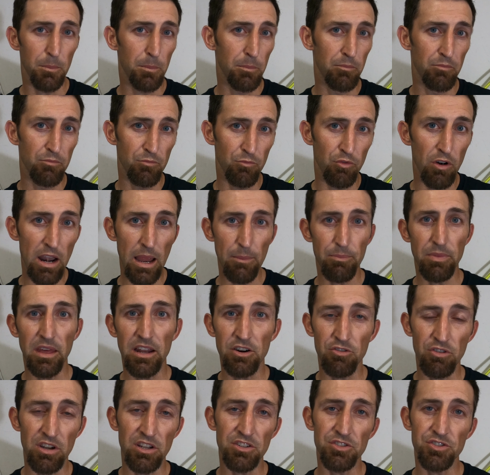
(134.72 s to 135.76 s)
wrap that
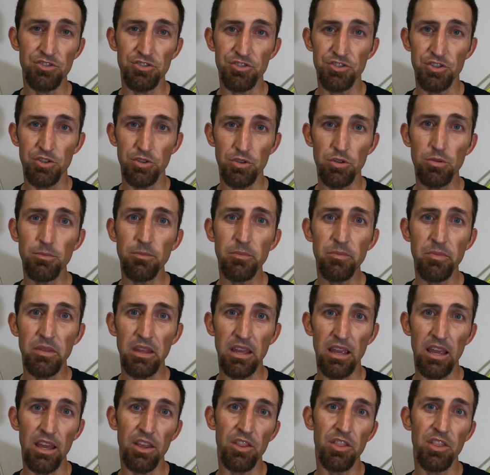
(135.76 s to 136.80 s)
around your tube,
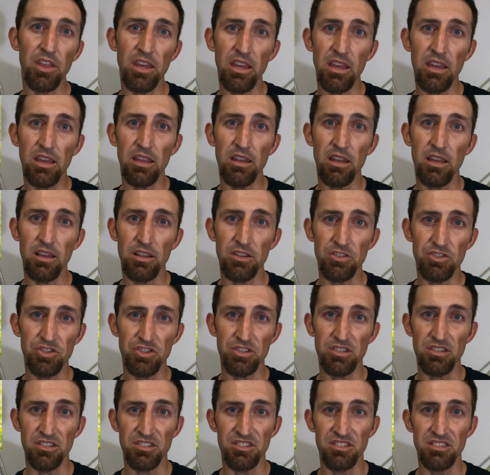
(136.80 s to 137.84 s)
and then
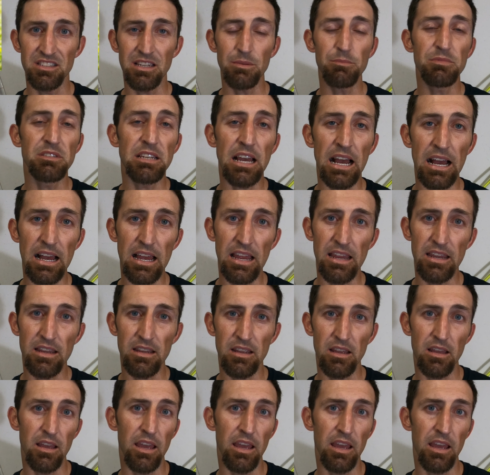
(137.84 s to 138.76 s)
just zip tie